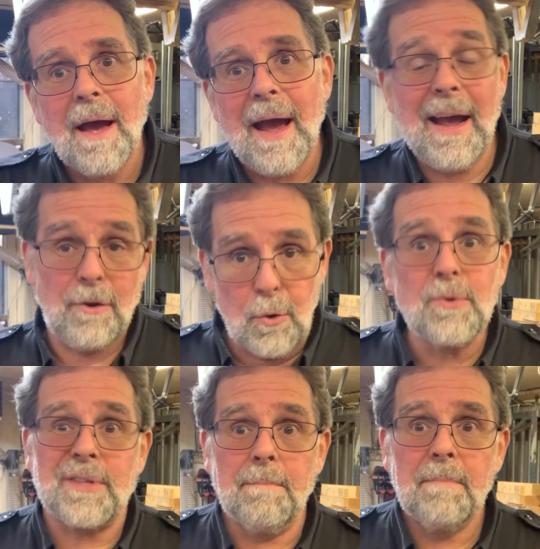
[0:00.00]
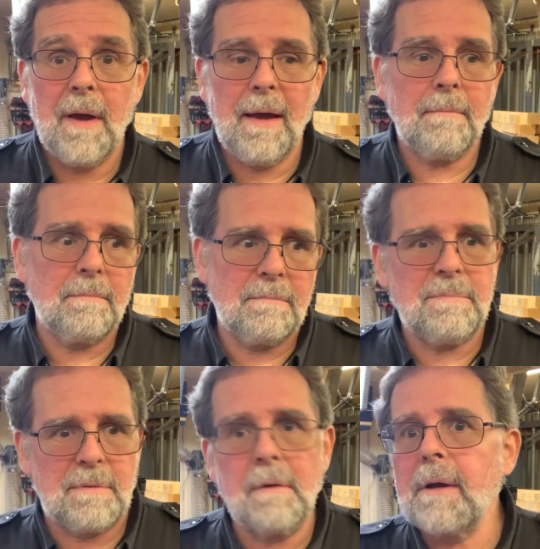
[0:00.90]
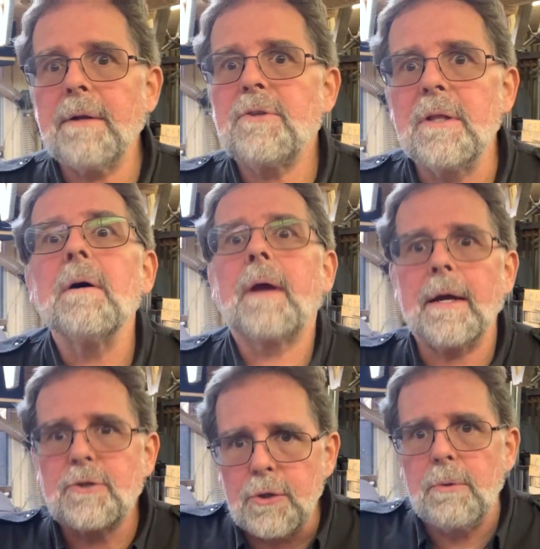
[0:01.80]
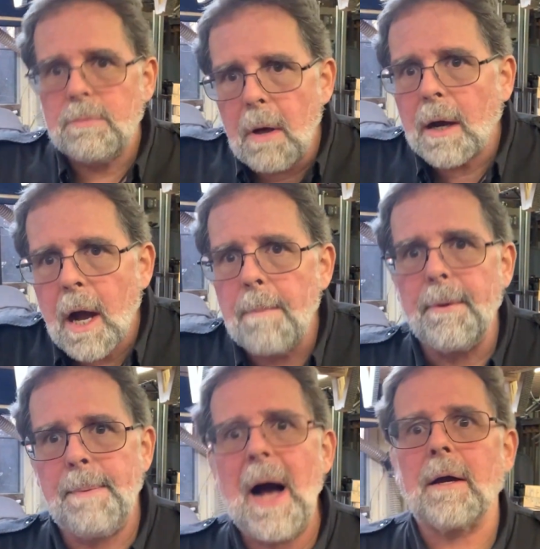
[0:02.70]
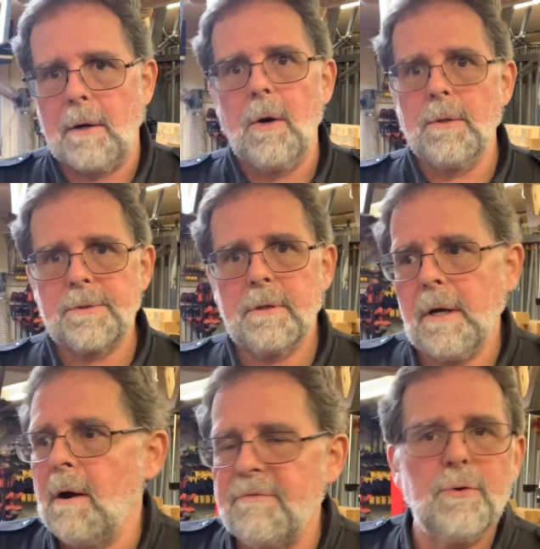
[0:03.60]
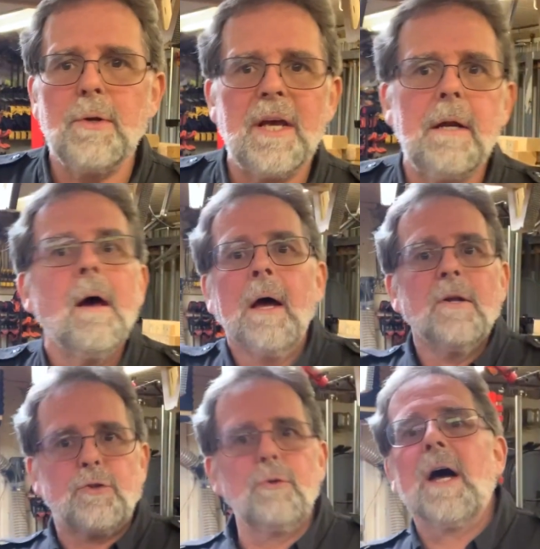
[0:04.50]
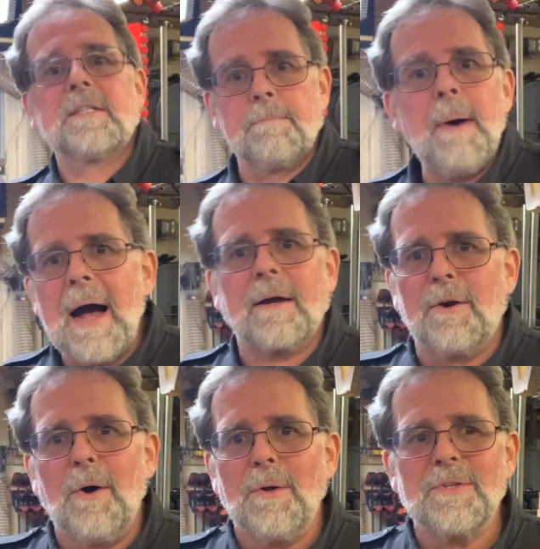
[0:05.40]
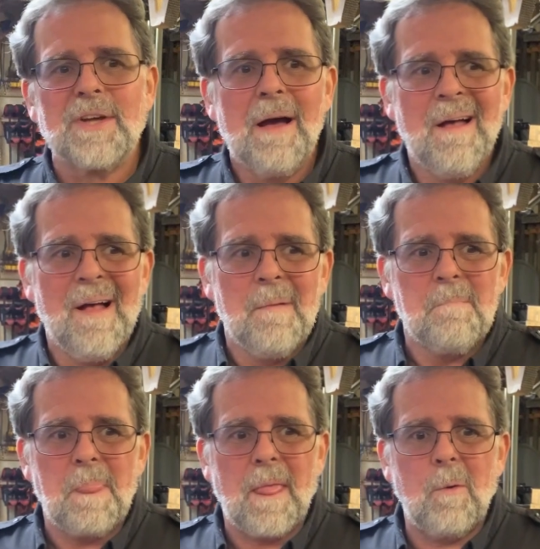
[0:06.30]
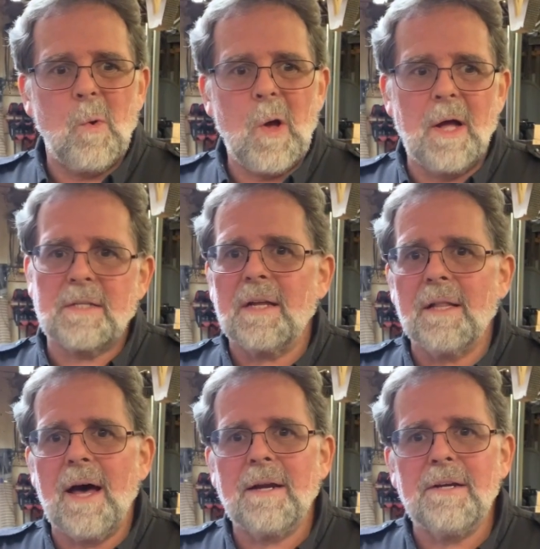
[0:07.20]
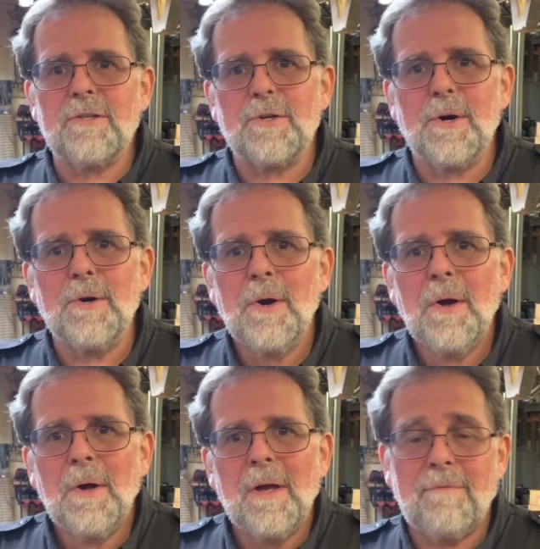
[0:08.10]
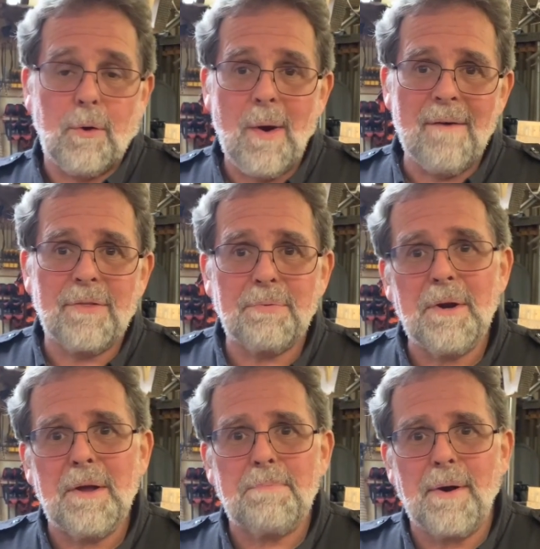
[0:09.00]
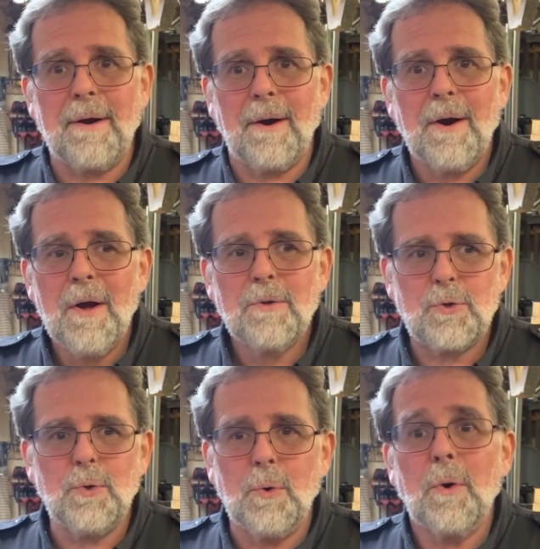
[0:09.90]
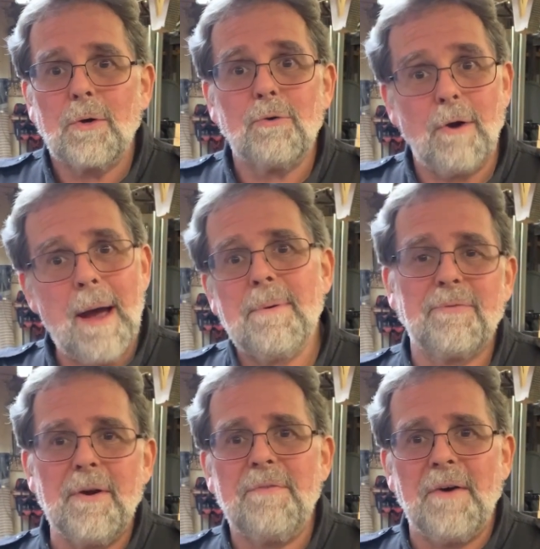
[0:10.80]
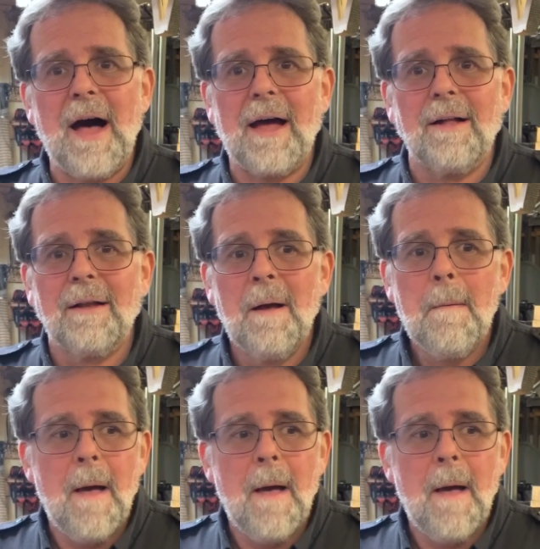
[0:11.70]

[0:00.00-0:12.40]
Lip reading: and use them, and they'll get you a couple pocket holes. If you need 24 pocket holes, well, it's a lot easier if you have a 3D printer to grab a free file